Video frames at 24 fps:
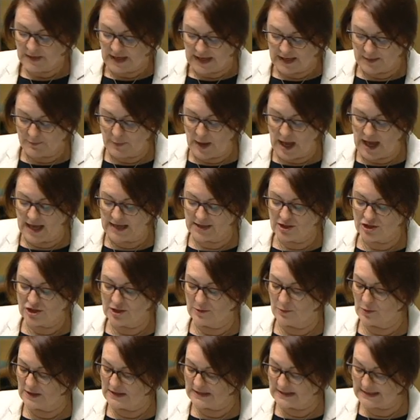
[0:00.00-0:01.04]
In
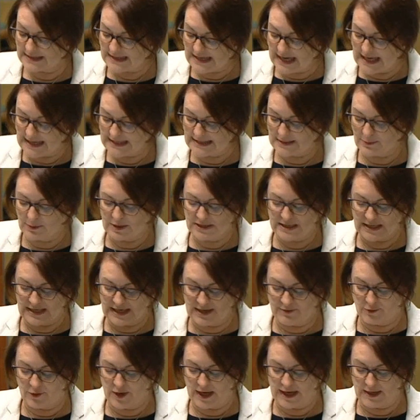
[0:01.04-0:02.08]
partnership with the states, we're
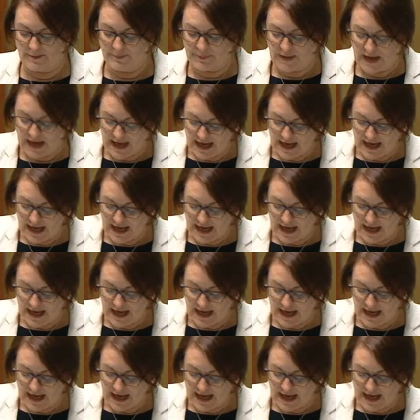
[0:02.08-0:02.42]
delivering